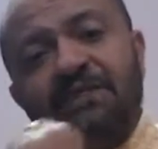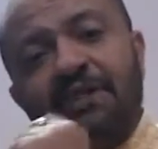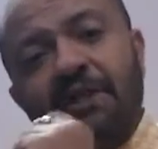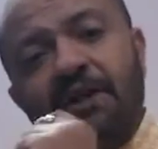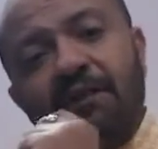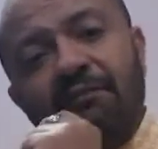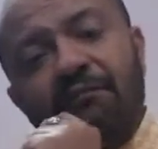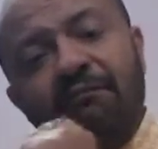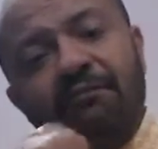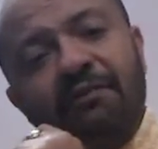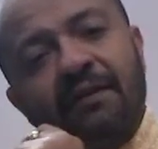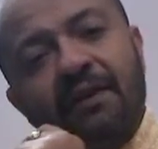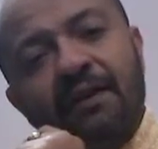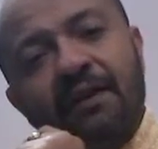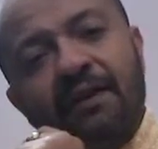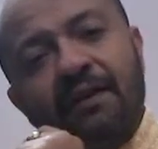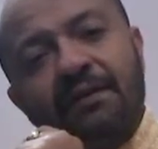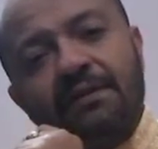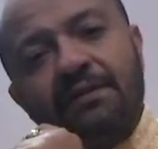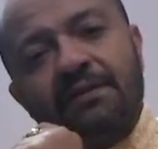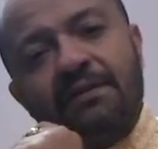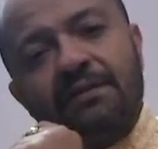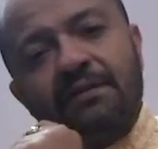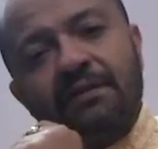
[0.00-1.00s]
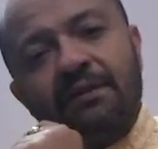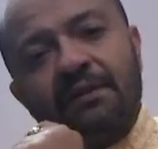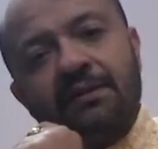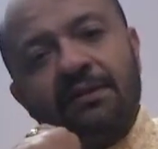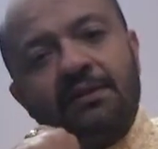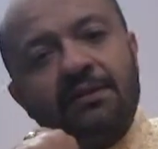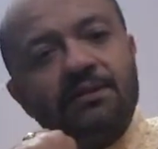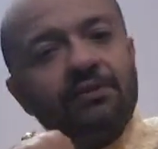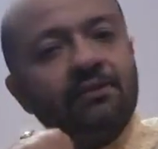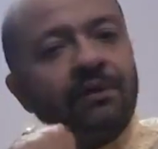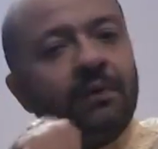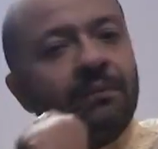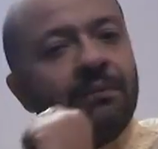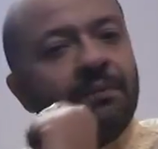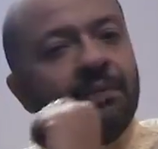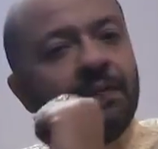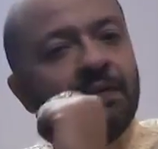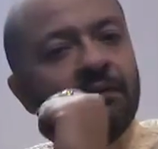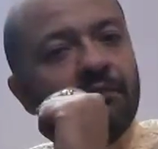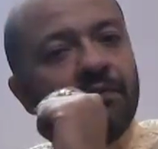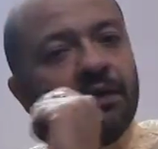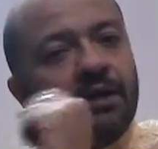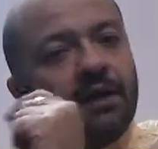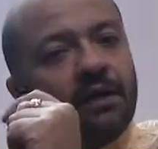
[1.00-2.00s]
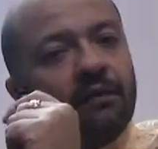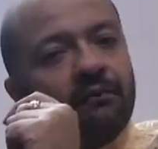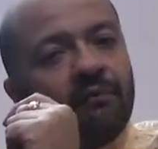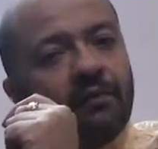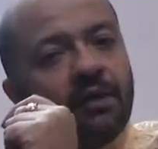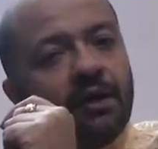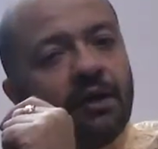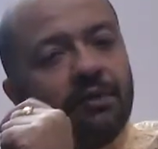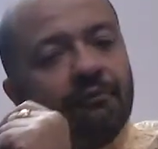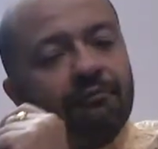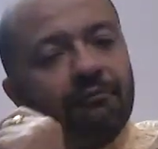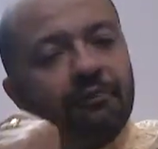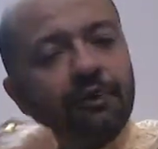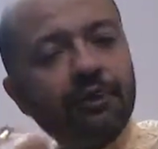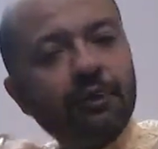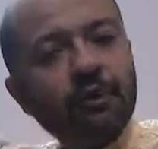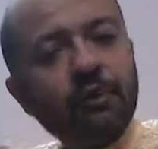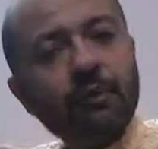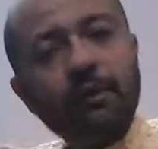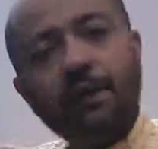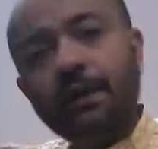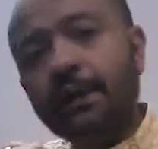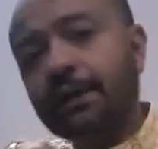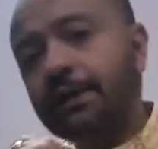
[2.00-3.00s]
Dear friends, this is Ramneek Wig in front of you,